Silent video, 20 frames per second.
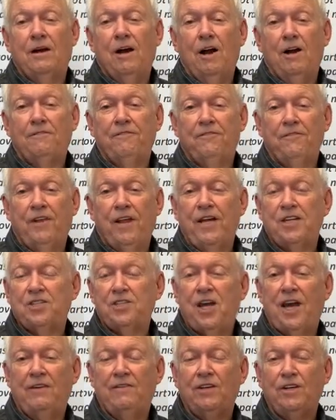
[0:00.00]
our flesh
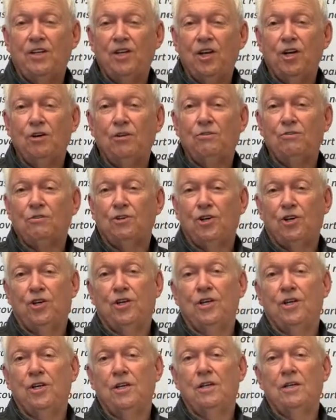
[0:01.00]
having no
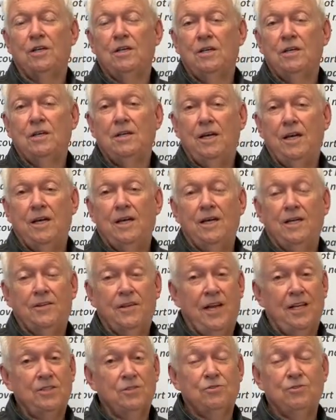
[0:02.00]
good in it,
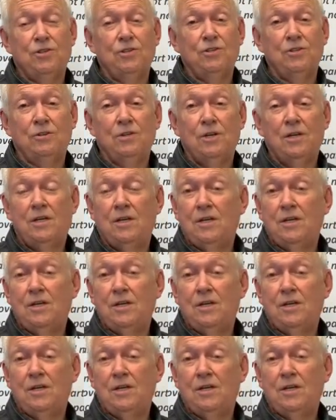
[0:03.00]
that's true.